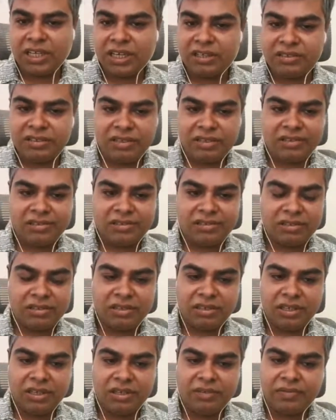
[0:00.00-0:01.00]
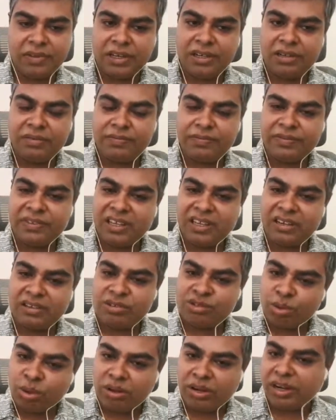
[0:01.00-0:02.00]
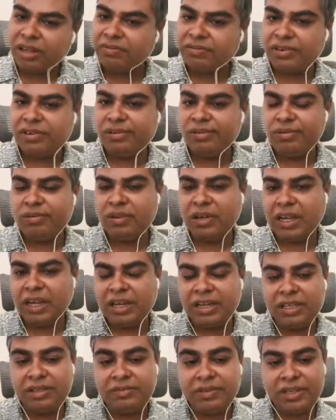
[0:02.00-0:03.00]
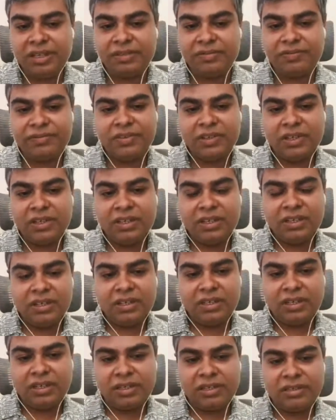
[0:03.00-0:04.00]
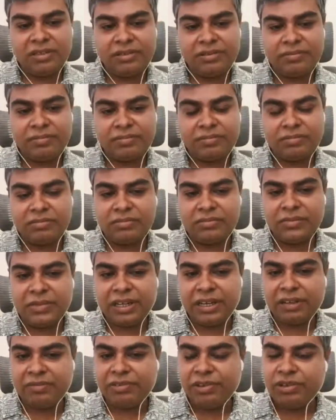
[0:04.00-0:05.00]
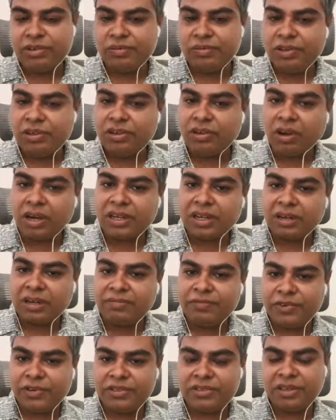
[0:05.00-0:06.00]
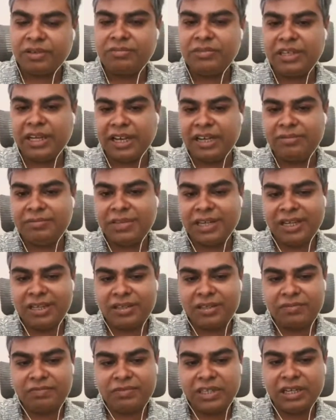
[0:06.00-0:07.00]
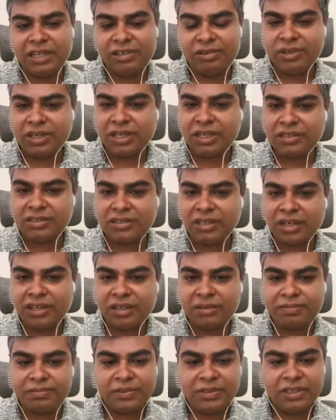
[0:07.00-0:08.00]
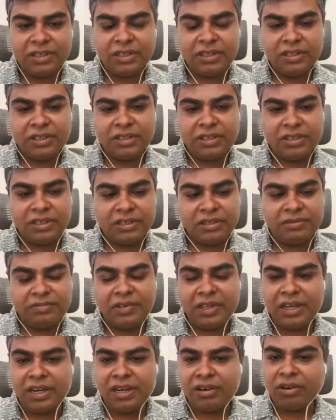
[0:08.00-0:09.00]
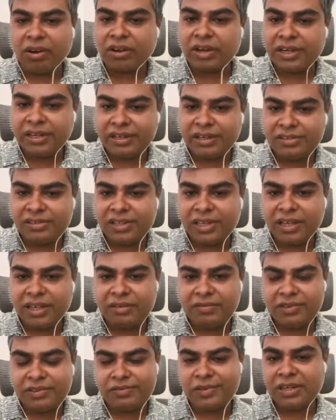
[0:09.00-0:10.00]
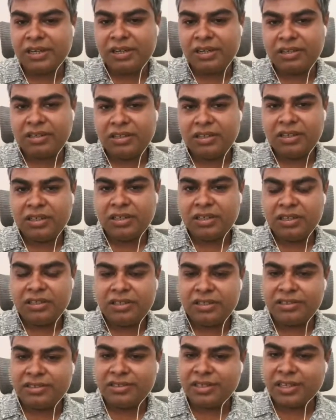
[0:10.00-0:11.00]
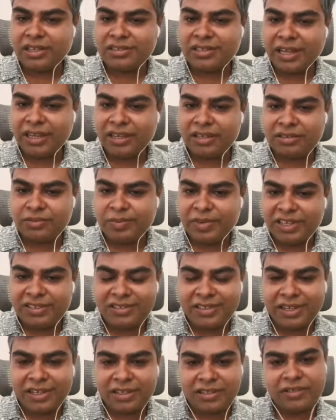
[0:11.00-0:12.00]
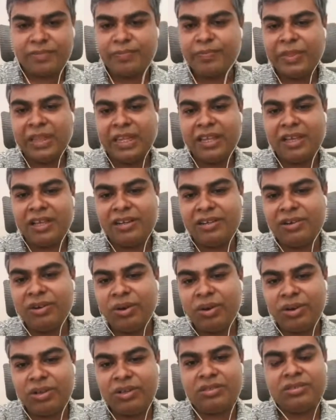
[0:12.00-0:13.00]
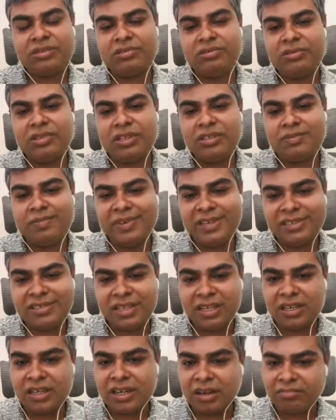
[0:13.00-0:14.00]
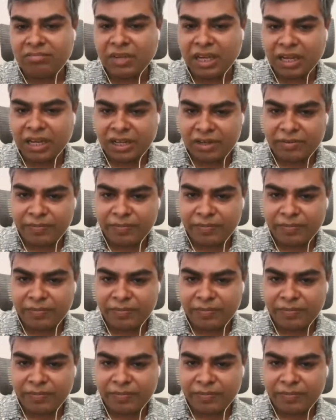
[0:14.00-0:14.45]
cases, even if there is no revenue, and even if the revenue will not come for some time, like we are doing a startup where a rocket is there, which will just like SpaceX, it goes to the space and come back.